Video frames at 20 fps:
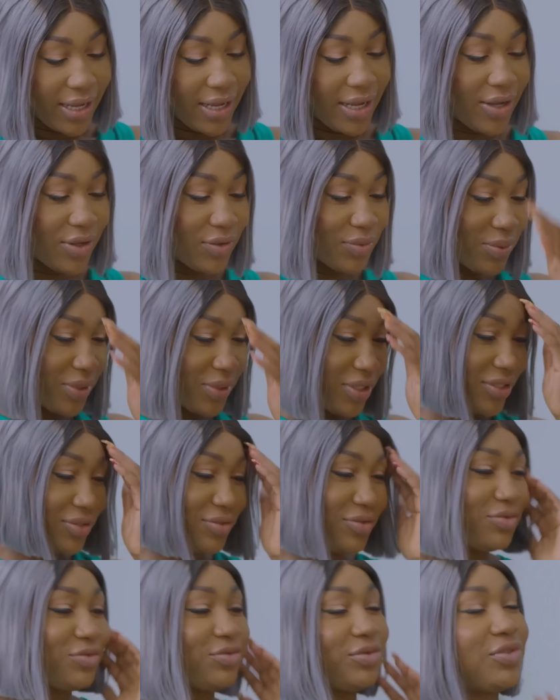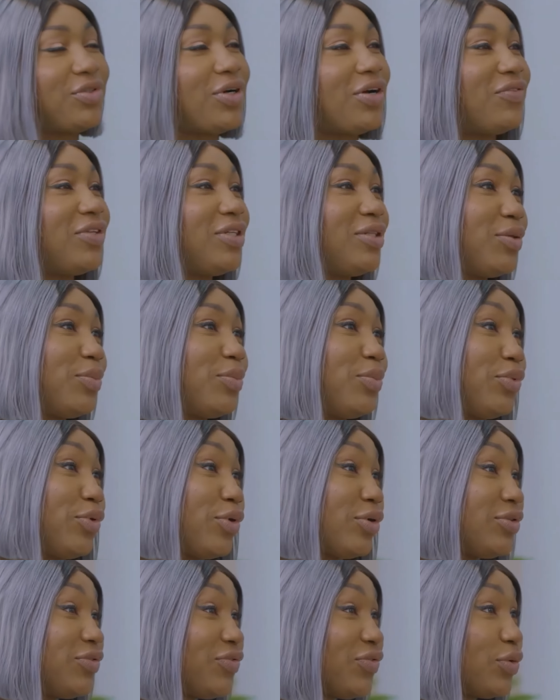I'll be traveling
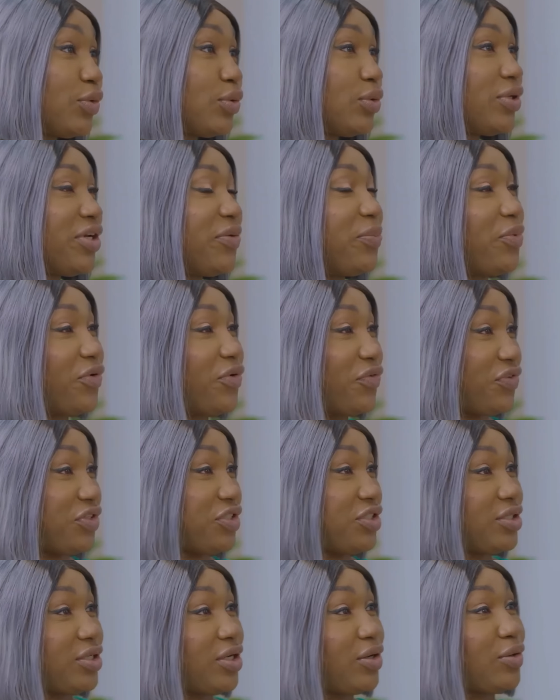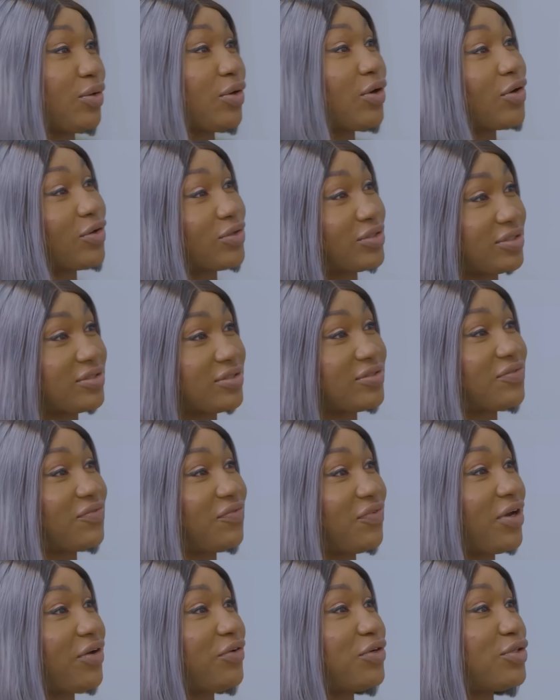abroad for a professional course
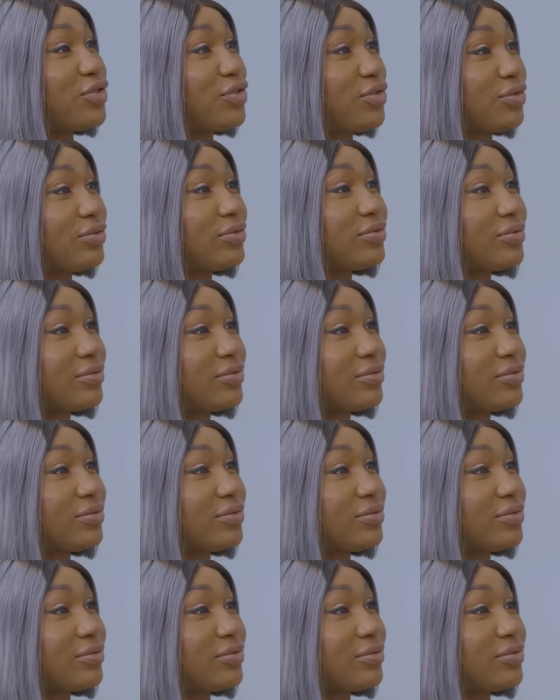very soon.